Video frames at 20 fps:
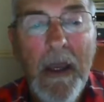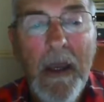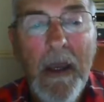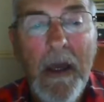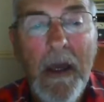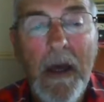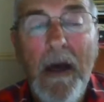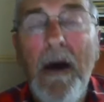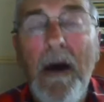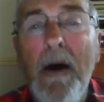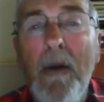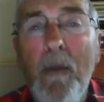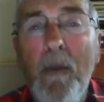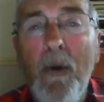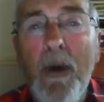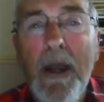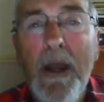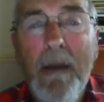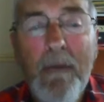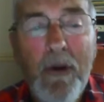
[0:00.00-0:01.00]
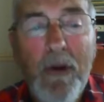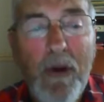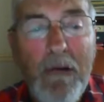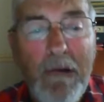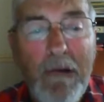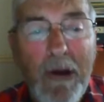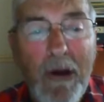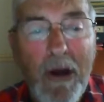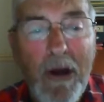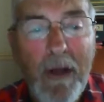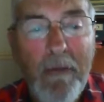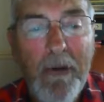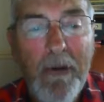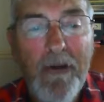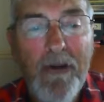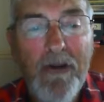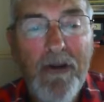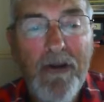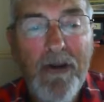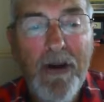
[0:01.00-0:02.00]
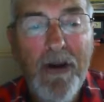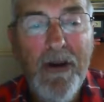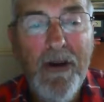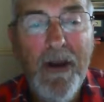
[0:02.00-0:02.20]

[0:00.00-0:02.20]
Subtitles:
And we'll come to her online petition